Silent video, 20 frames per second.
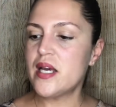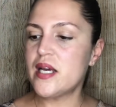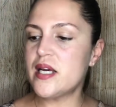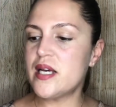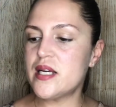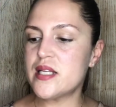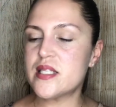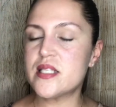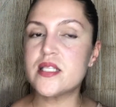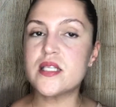
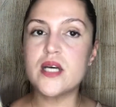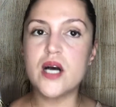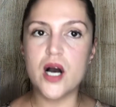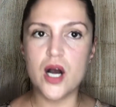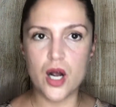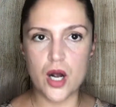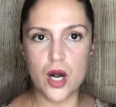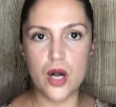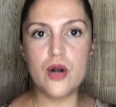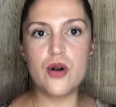It's
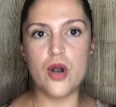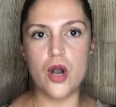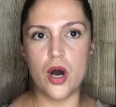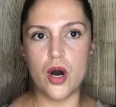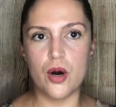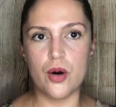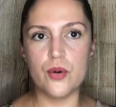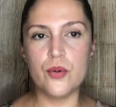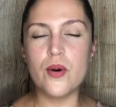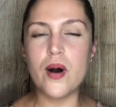the
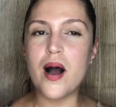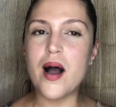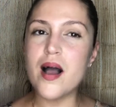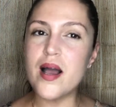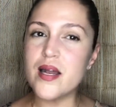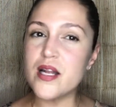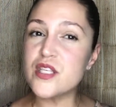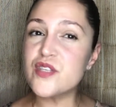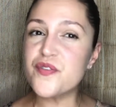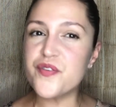glow
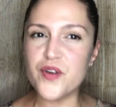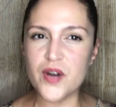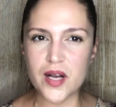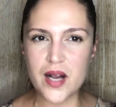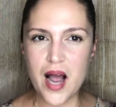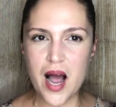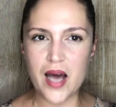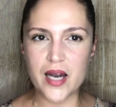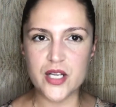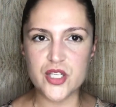and it's full of
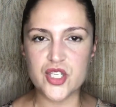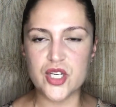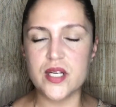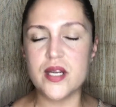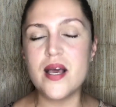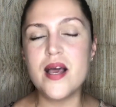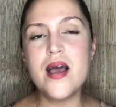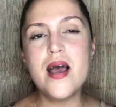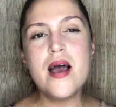collagen,